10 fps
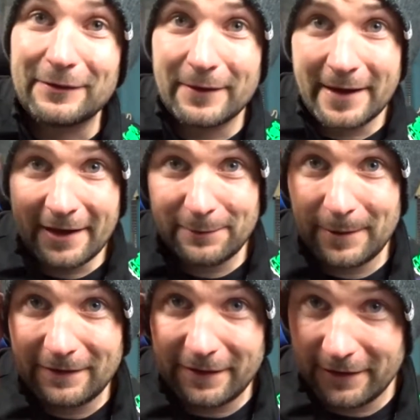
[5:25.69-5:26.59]
so the next
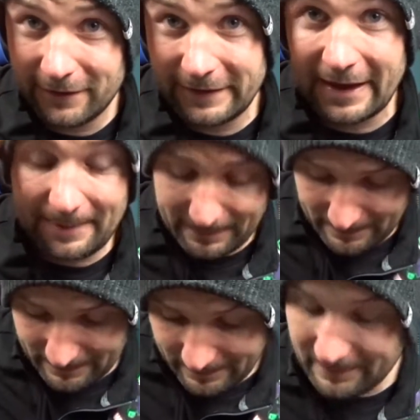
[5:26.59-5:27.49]
piece here is
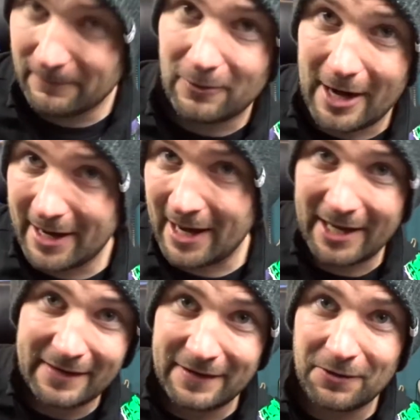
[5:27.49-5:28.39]
where I kind of
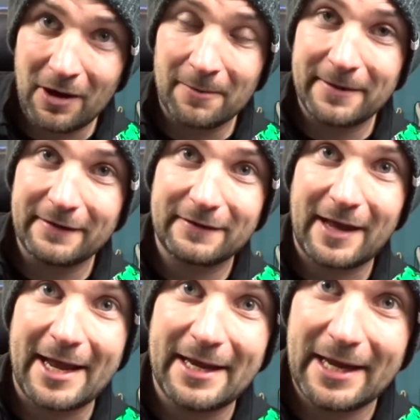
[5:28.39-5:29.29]
continue on with this
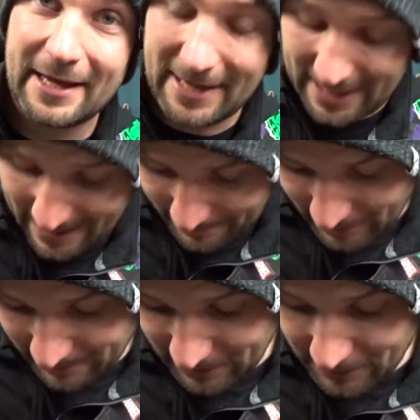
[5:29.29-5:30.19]
idea, and I'm going
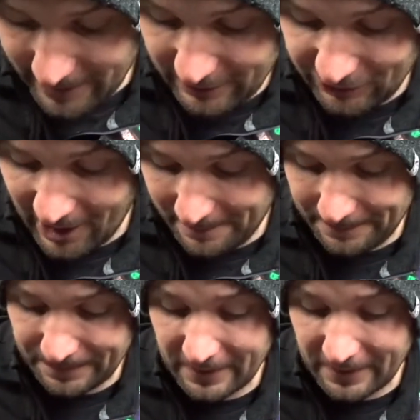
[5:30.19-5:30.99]
to be doing a jump